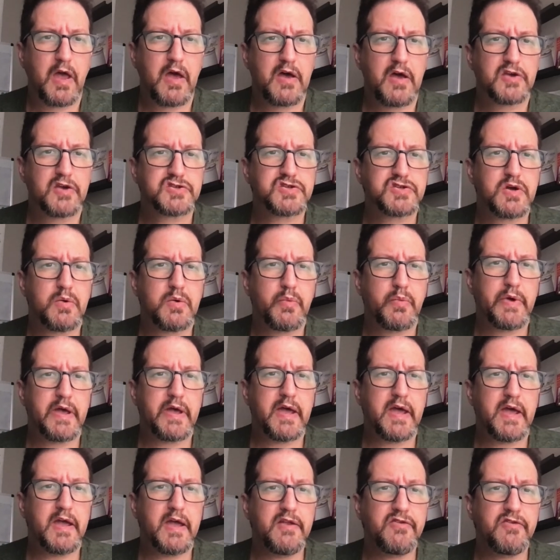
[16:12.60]
So we
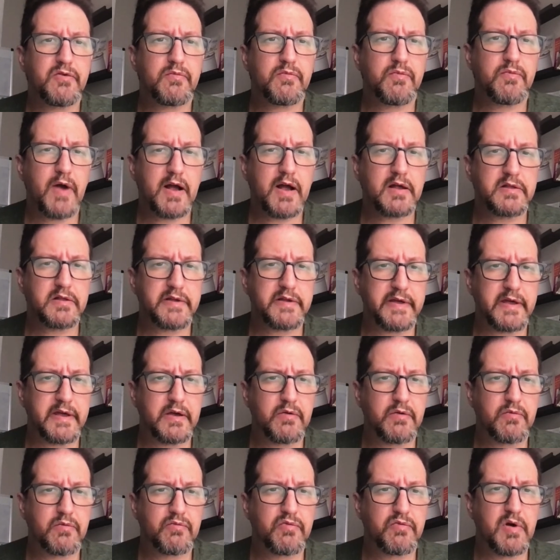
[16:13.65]
indirectly
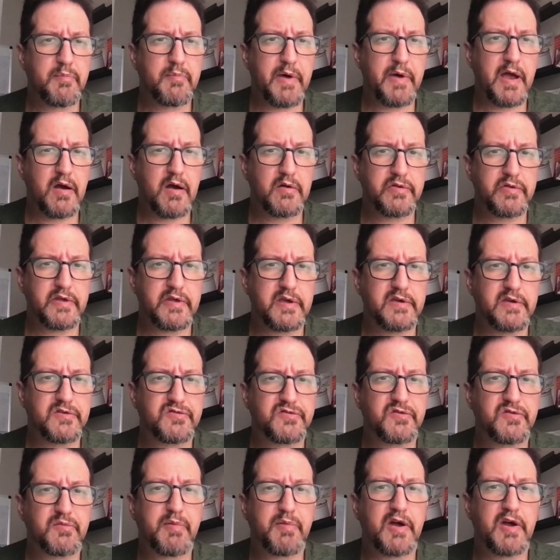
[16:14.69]
repair
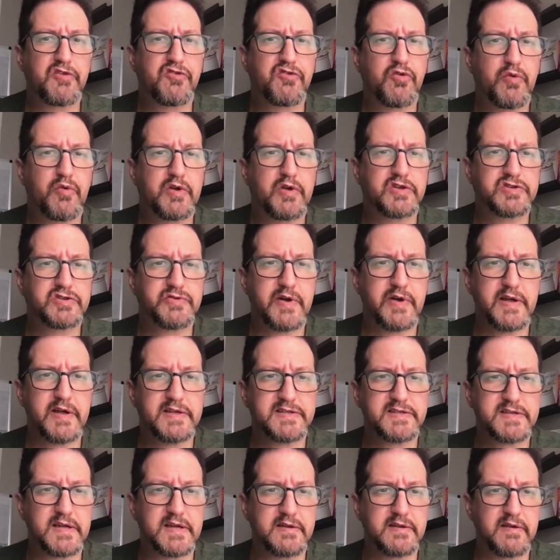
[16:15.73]
these by doing
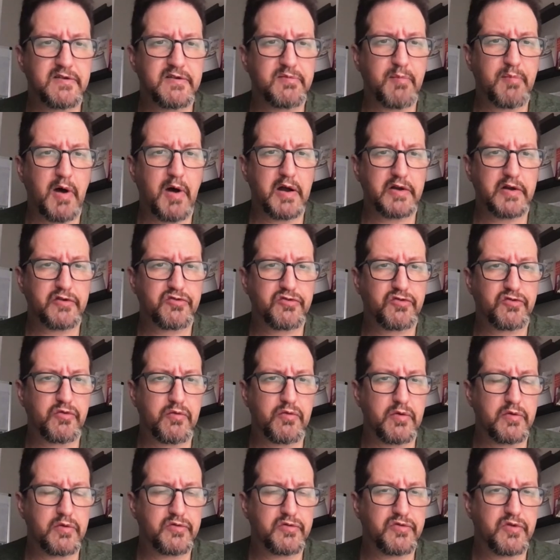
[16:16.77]
transsyndesmotic
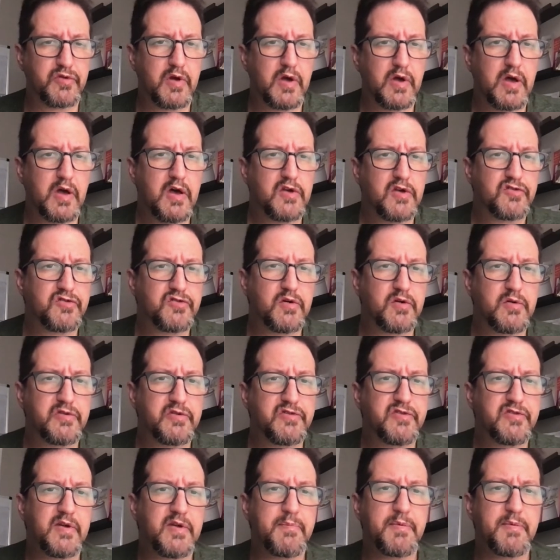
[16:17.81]
screws. So
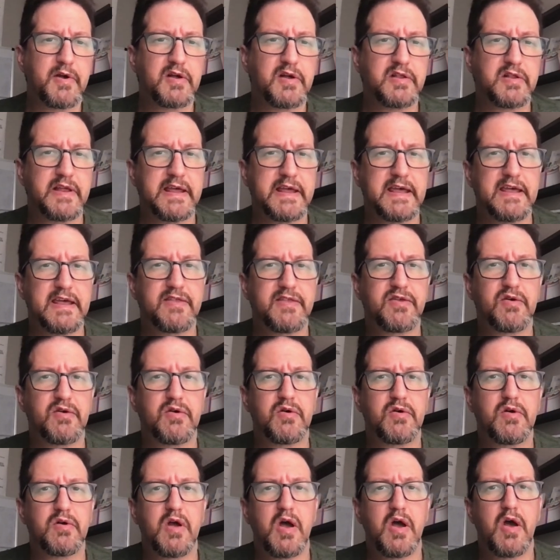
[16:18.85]
it's typically
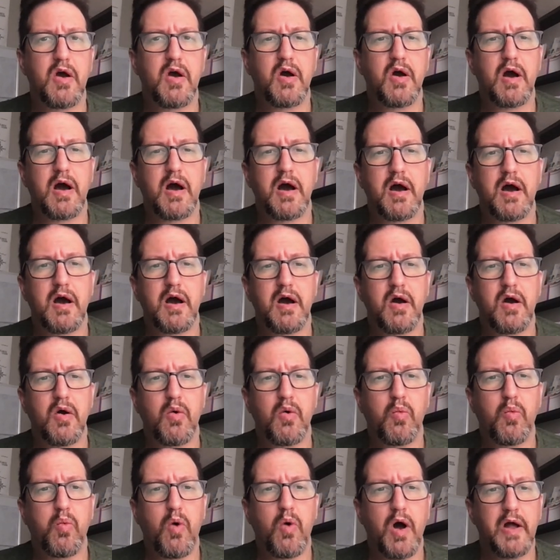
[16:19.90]
either
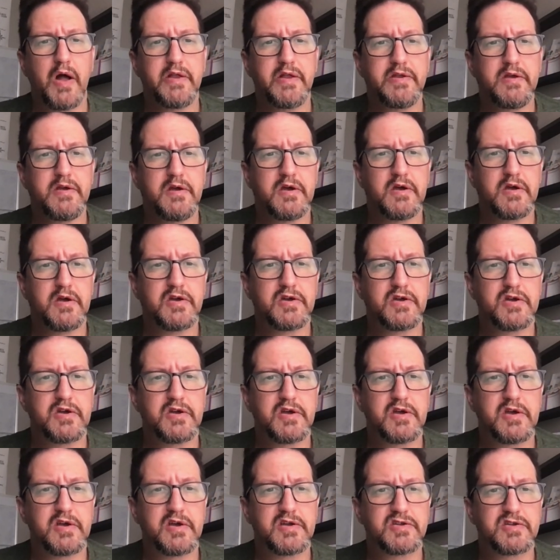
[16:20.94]
one
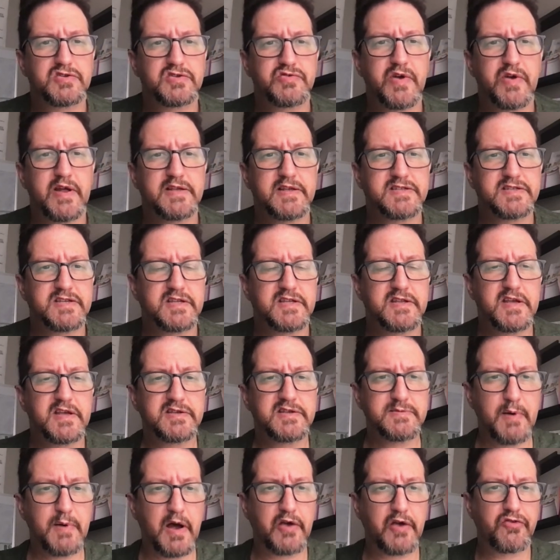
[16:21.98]

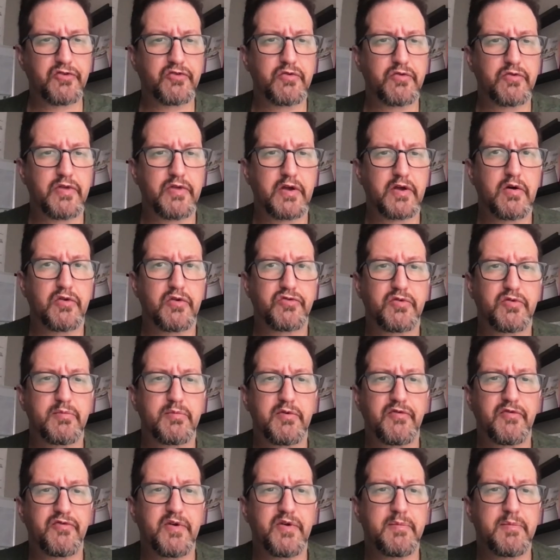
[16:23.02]
transsyndesmotic screw that goes from
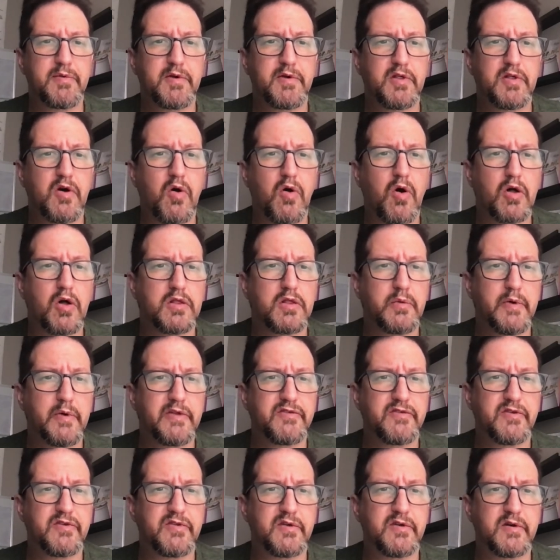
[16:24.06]
the fibula all the way
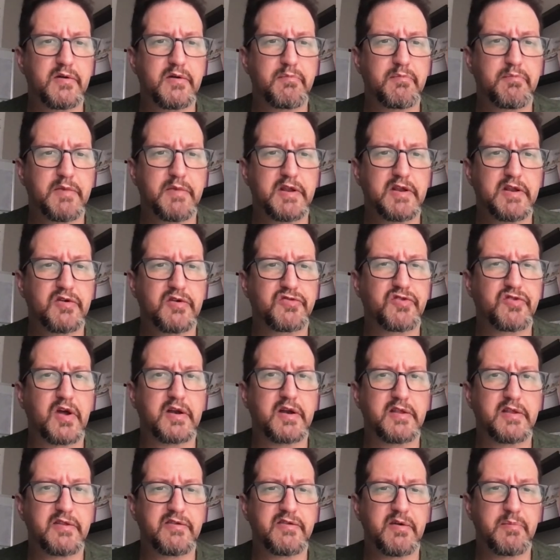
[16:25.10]
to the medial side
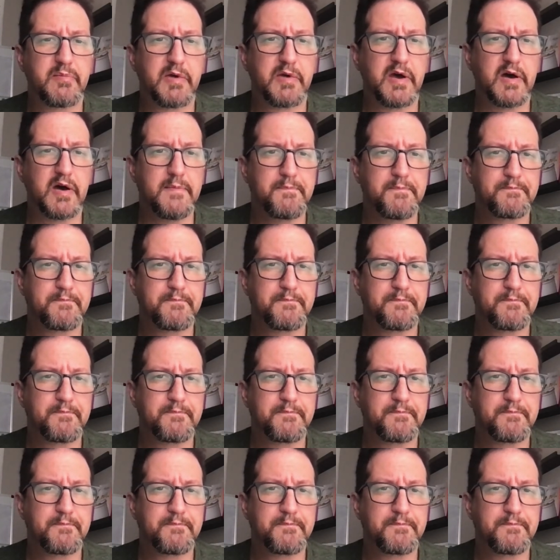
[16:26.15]
of the tibia,